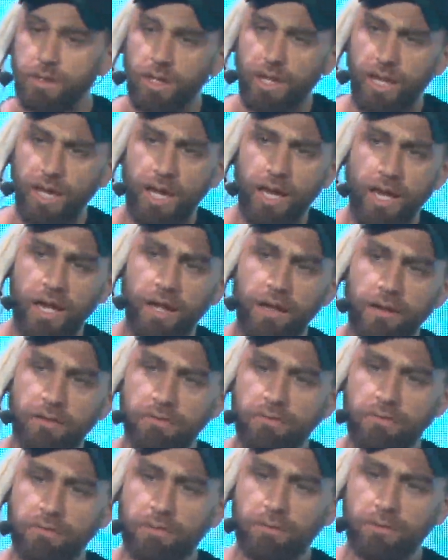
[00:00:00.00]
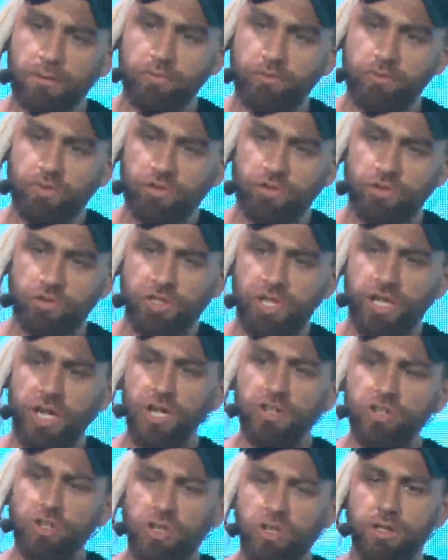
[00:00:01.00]
And
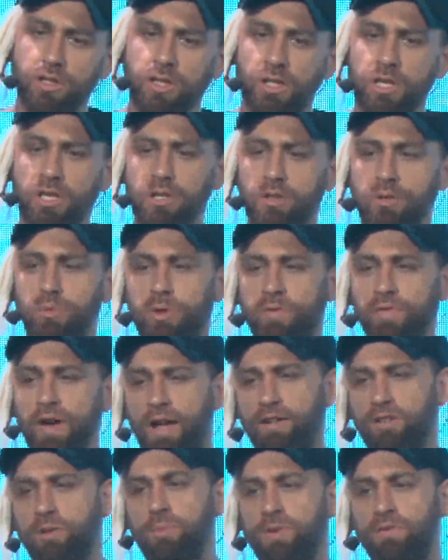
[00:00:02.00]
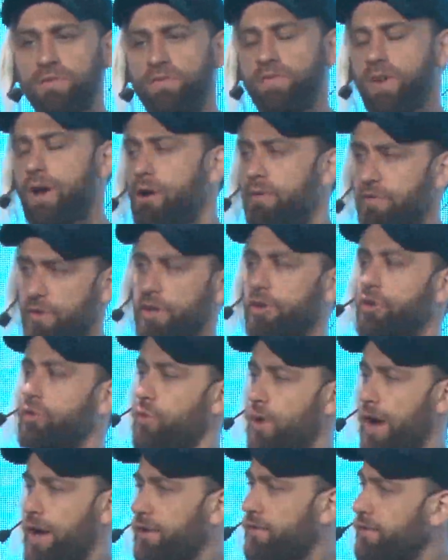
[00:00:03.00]
strategically, we've had to be very, very
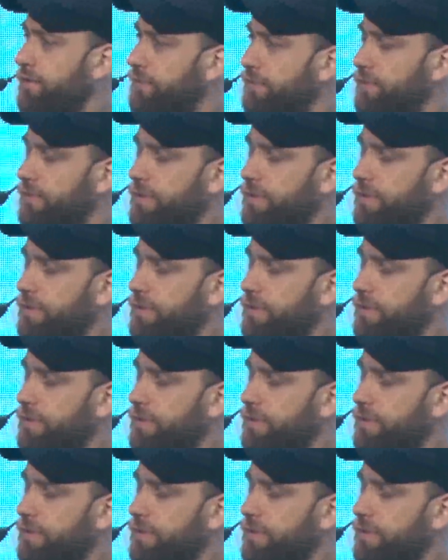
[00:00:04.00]
creative.